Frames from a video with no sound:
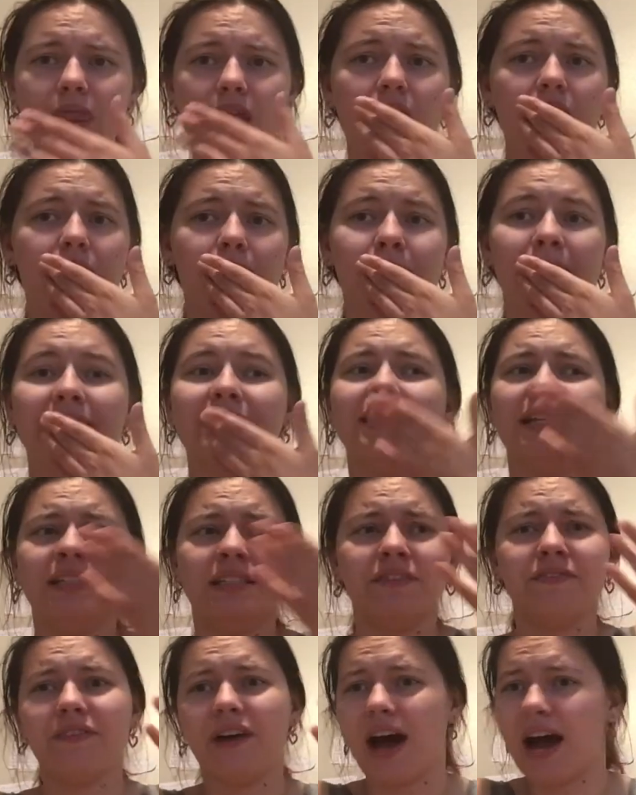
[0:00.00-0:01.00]

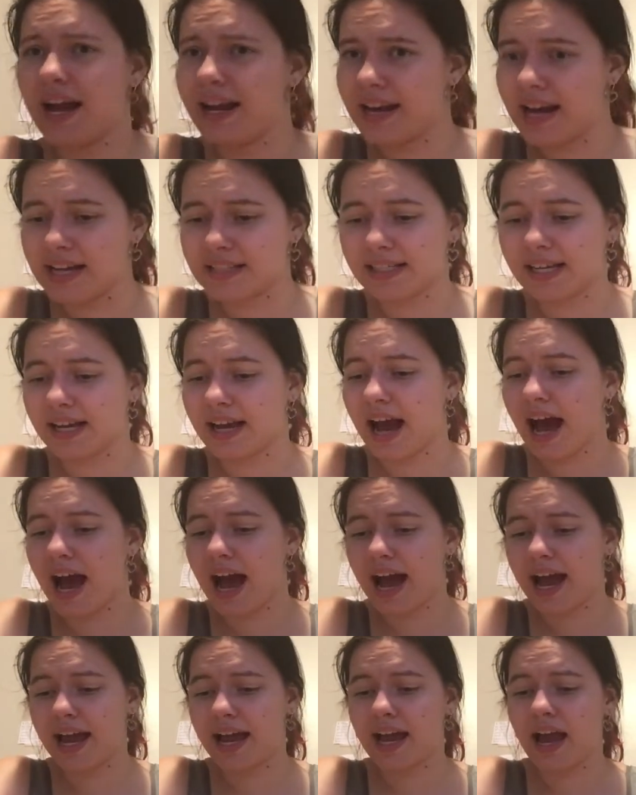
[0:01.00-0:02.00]
identified as a
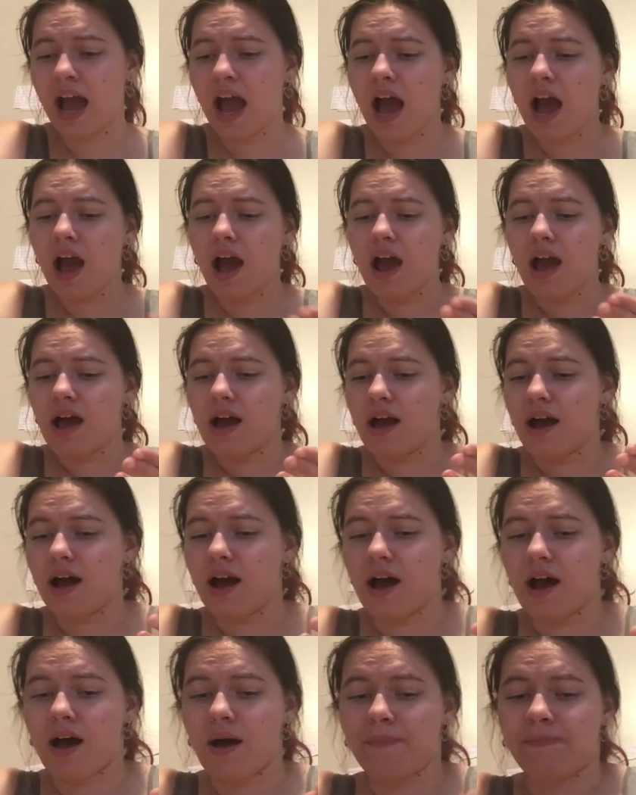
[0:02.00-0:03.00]
guy.
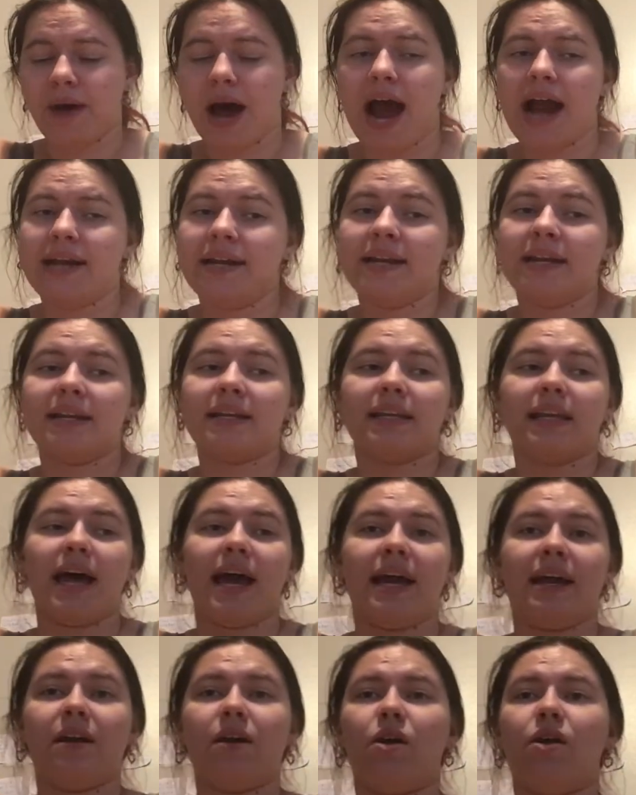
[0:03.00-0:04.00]
I didn't
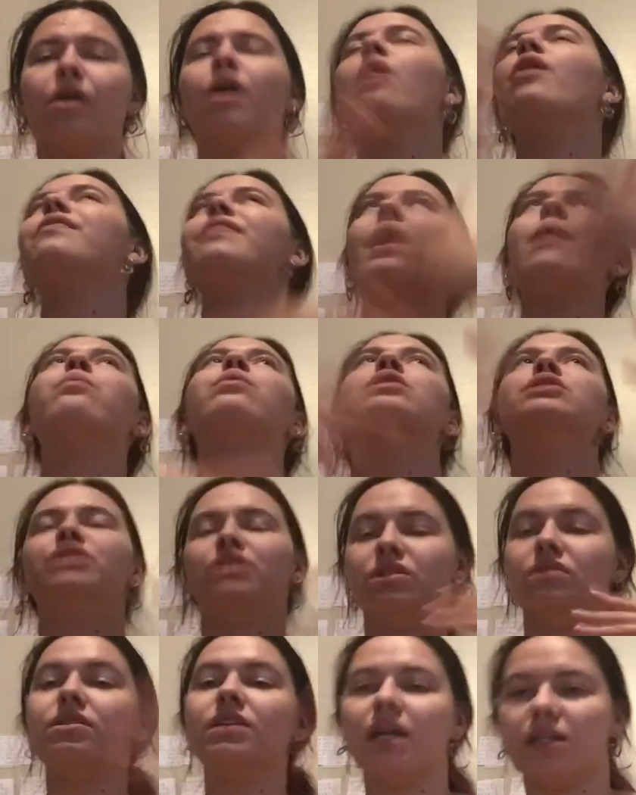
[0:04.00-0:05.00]
like, or that were
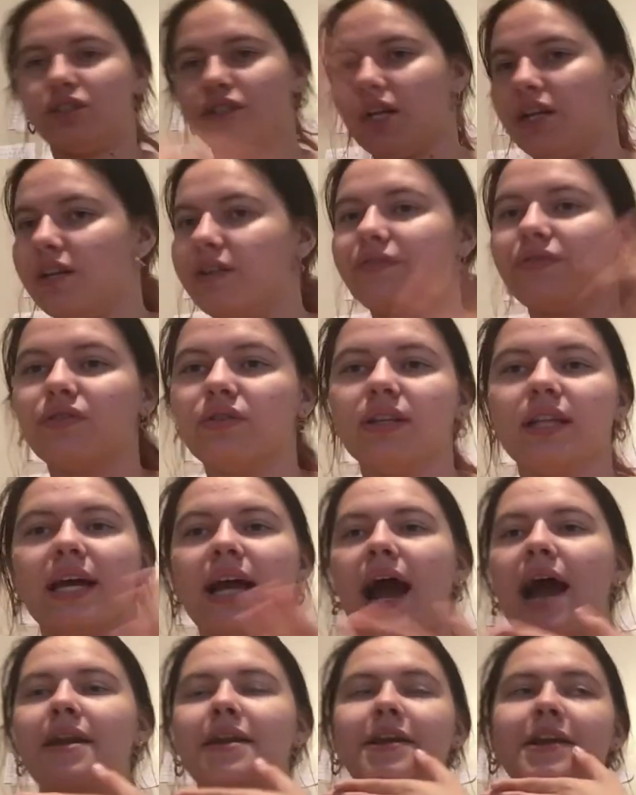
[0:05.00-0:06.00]
gender fluid. Like
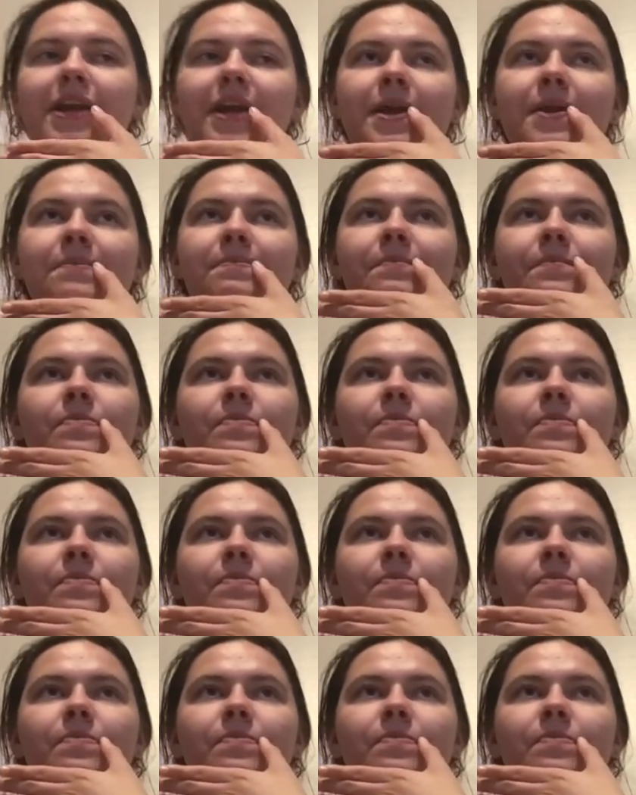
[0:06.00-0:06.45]
I didn't